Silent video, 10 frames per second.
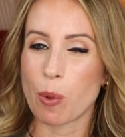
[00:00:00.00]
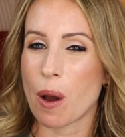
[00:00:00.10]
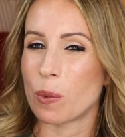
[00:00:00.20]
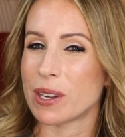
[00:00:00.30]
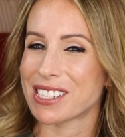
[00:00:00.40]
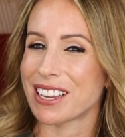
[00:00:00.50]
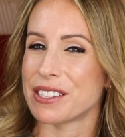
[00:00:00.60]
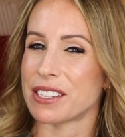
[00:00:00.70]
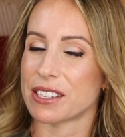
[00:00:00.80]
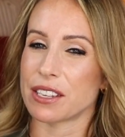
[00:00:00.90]
what was
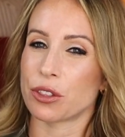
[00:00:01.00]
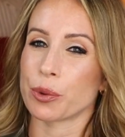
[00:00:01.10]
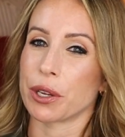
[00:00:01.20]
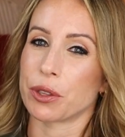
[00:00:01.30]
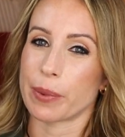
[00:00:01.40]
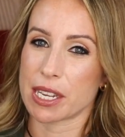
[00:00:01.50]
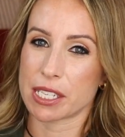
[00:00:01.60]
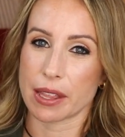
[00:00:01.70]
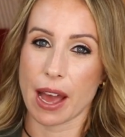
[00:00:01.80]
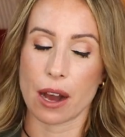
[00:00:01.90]
consistent throughout the
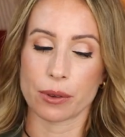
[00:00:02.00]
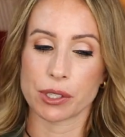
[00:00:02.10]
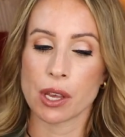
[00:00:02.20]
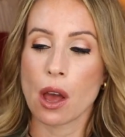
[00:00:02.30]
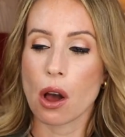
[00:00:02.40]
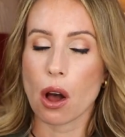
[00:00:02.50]
rest of the house.